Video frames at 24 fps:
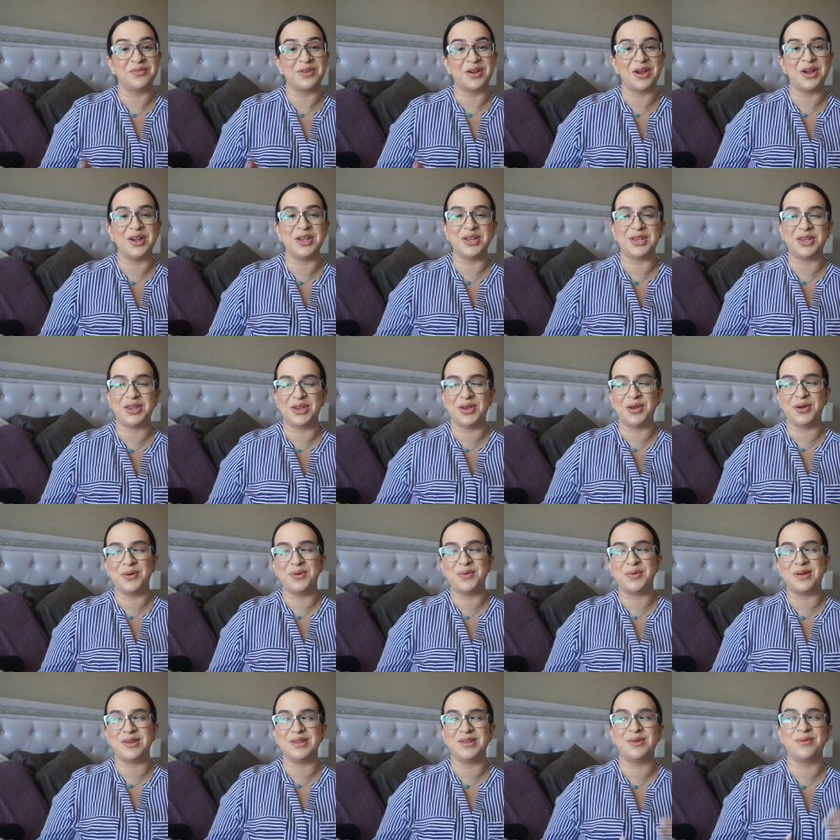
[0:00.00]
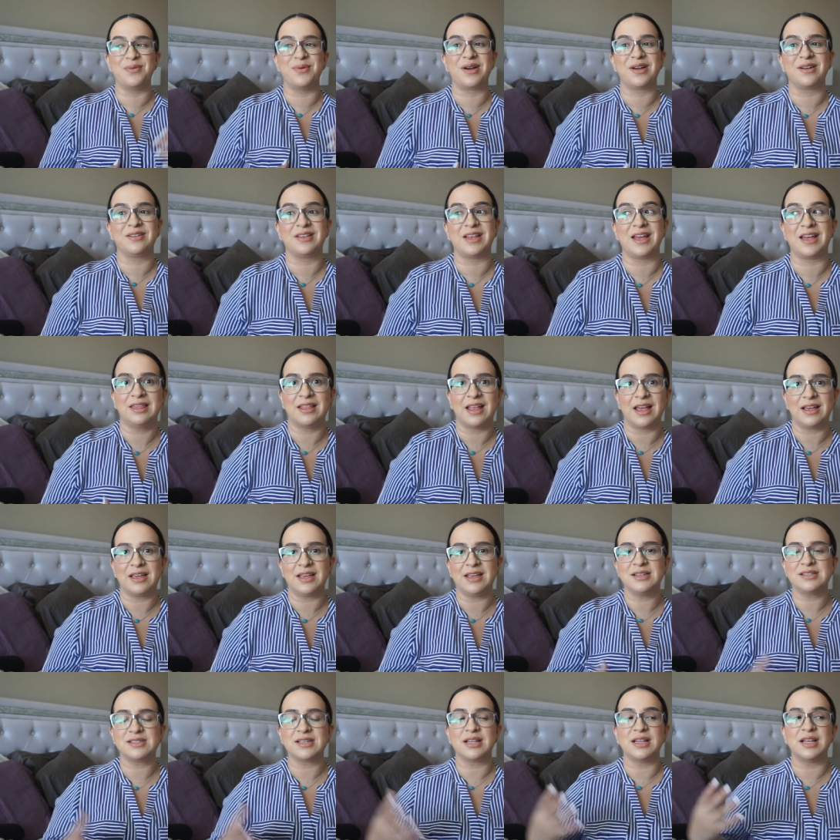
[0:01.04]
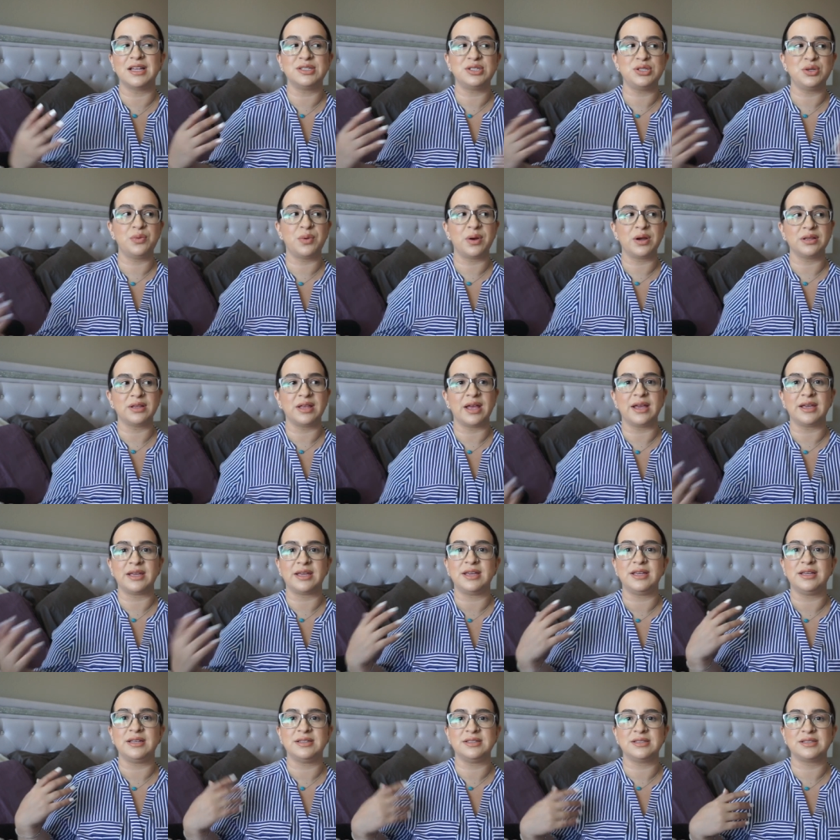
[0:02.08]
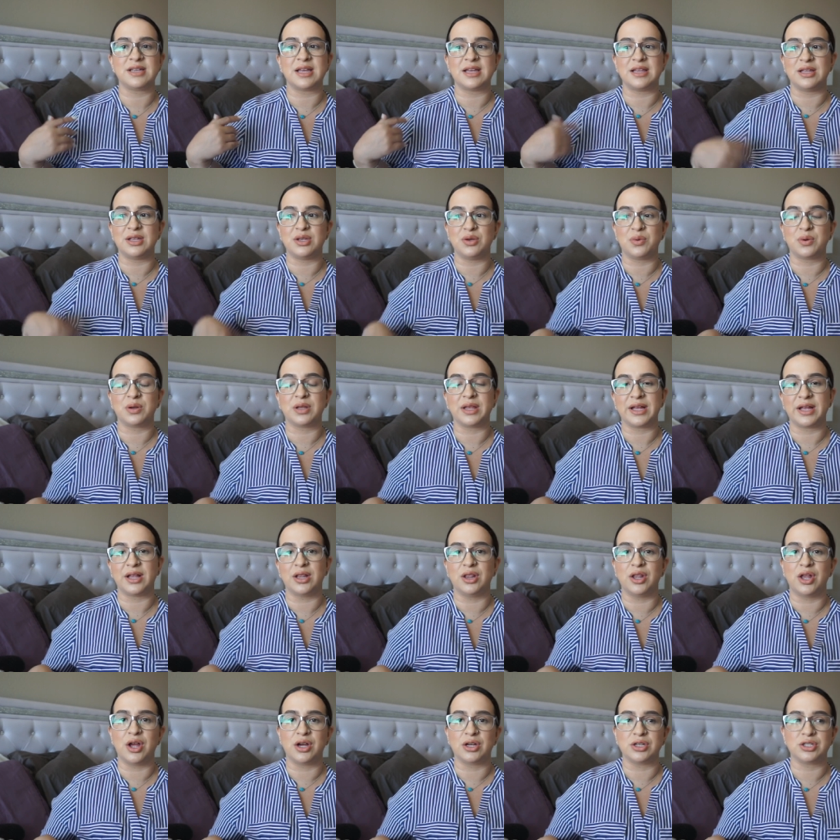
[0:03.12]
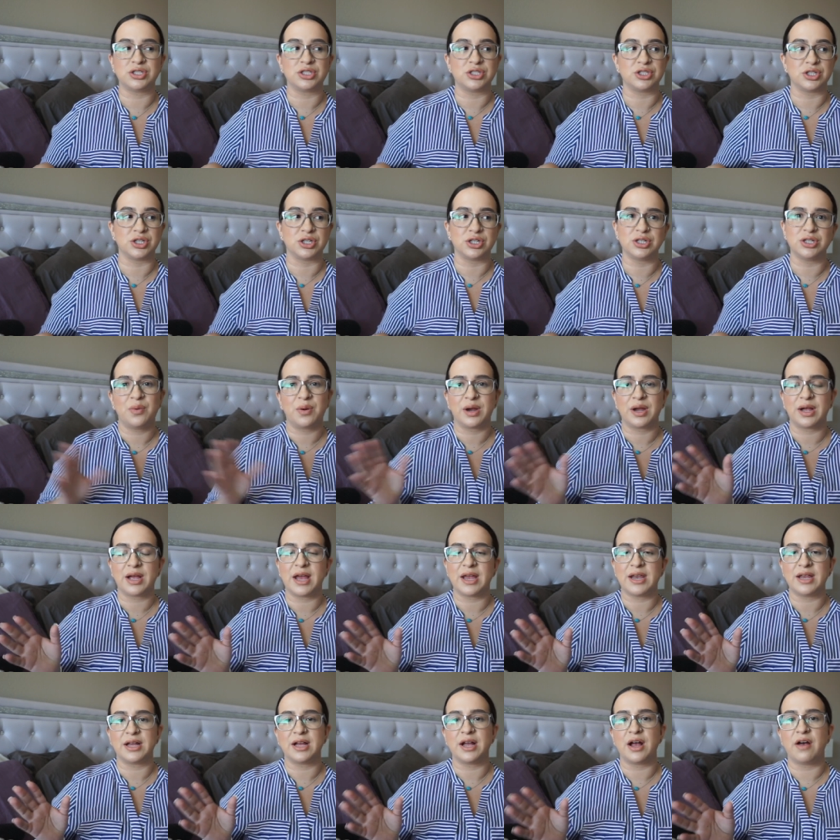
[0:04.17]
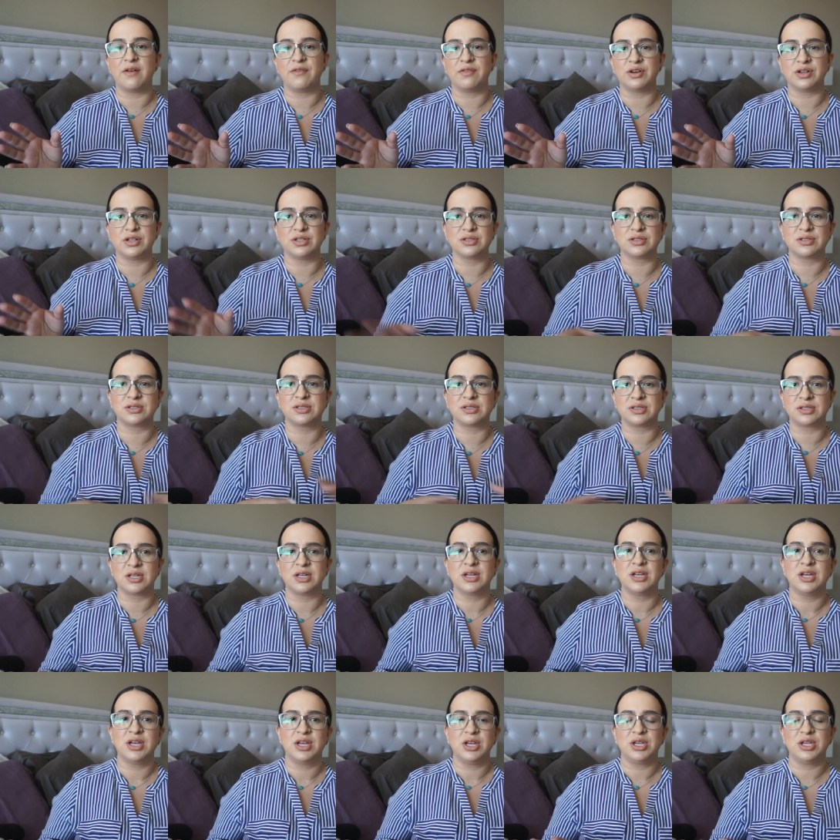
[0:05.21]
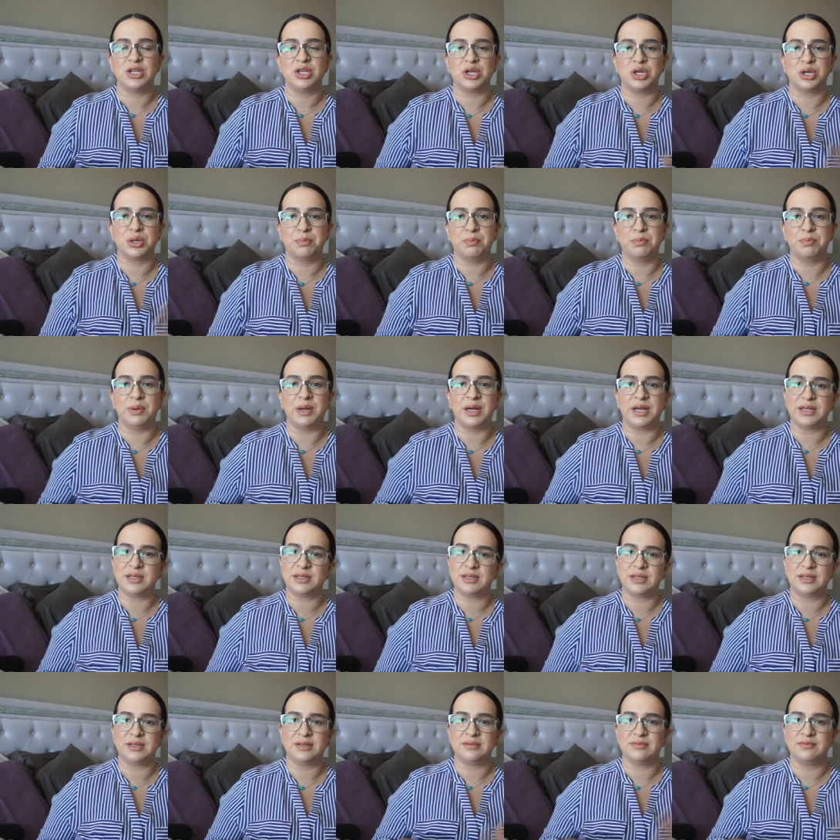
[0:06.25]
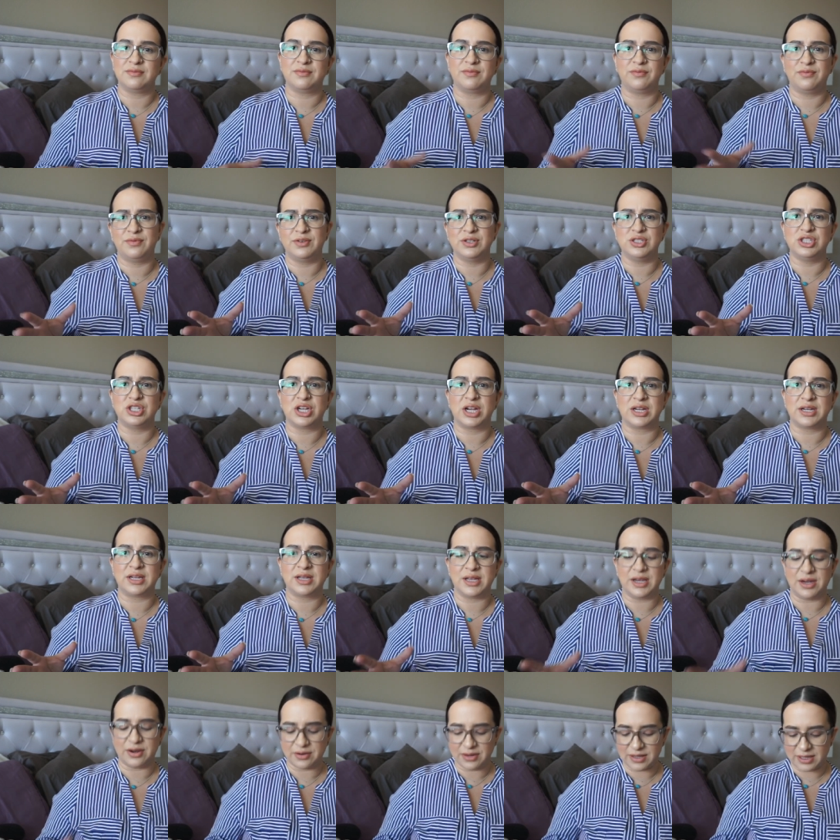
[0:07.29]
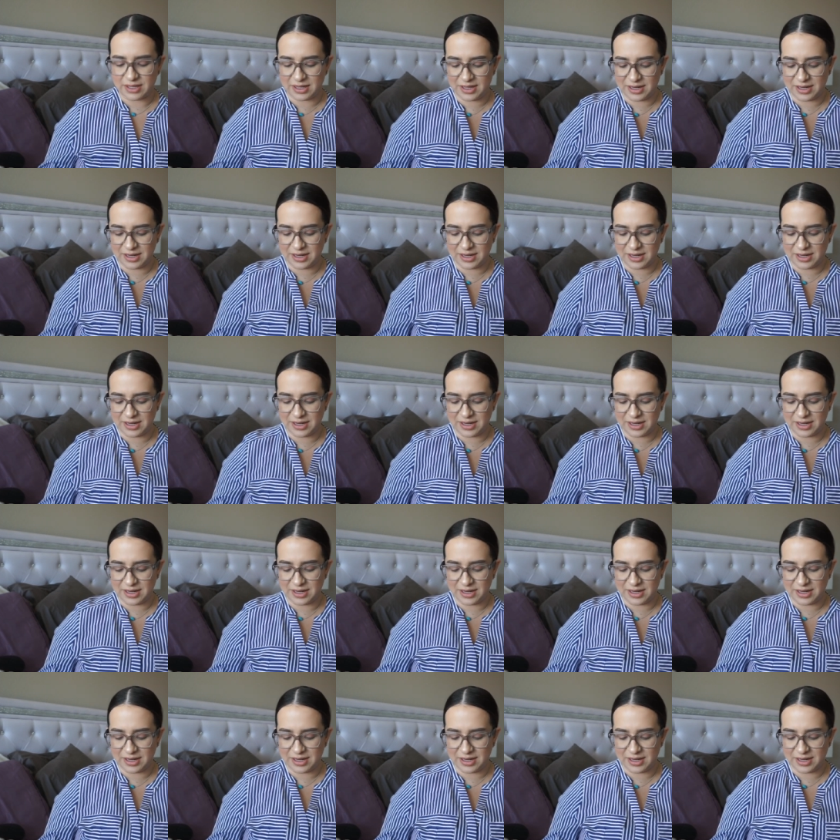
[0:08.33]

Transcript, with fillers: very cute when you wear like leggings unless you wear leggings and then you wear like a long shirt where it kind of covers your butt vagina area